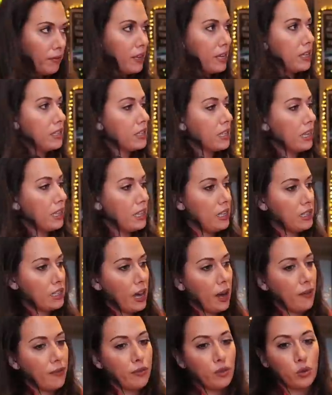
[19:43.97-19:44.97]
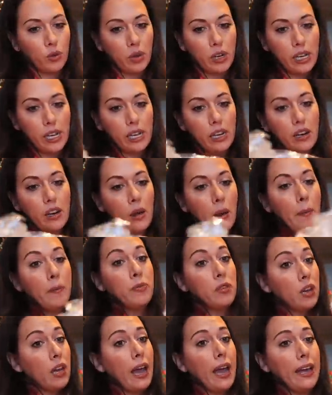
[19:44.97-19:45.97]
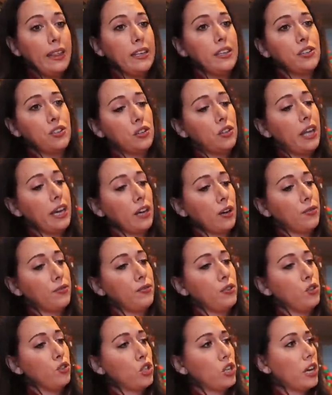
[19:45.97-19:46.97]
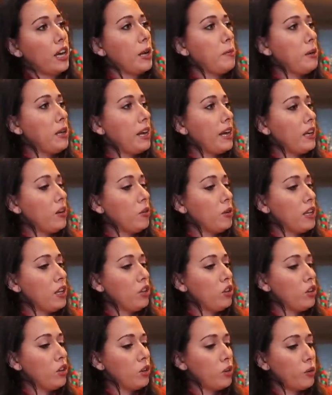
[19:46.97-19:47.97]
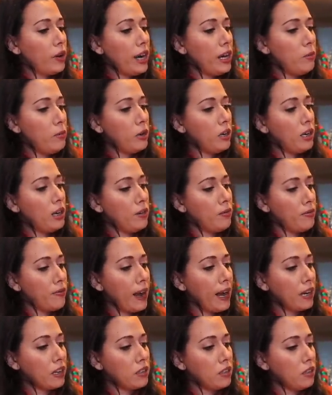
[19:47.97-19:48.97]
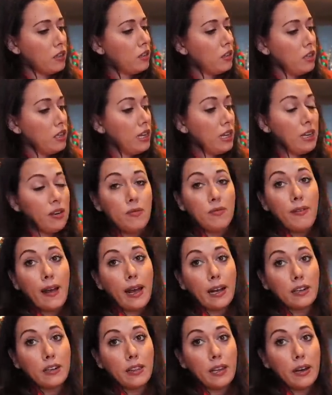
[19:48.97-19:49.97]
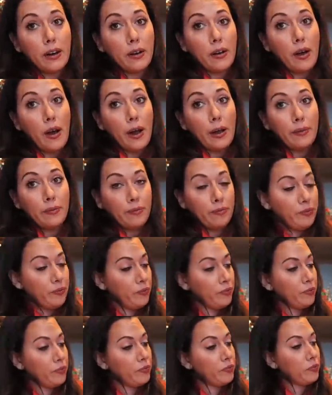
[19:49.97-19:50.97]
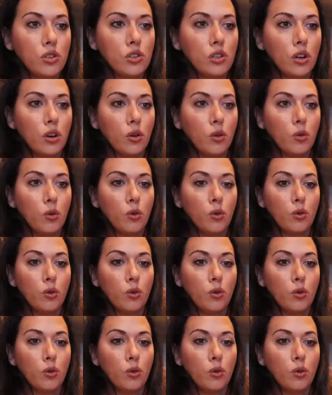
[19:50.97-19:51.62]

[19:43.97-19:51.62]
these, and these have green, and these are like a fuchsia. I mean, I know they look red, but in fact, in fact, they are not. So